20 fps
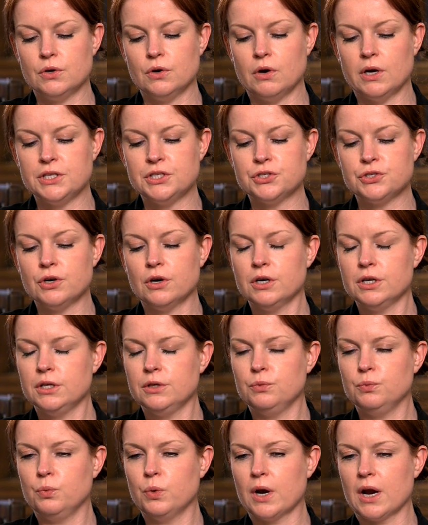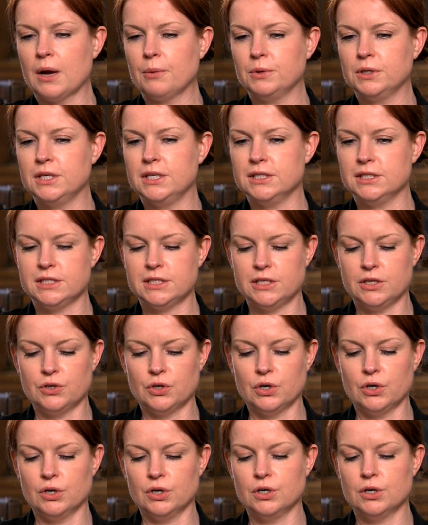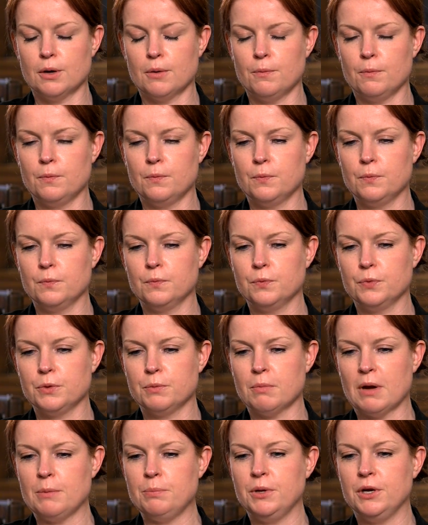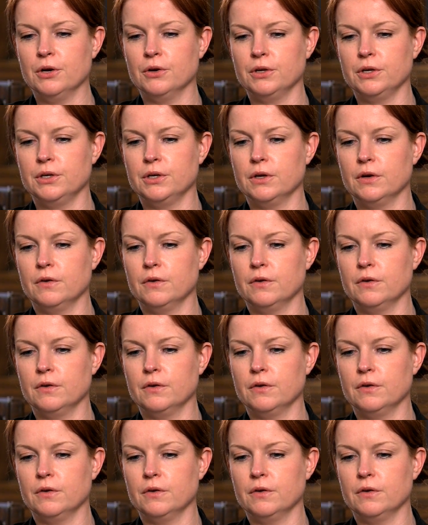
I started what I would consider my period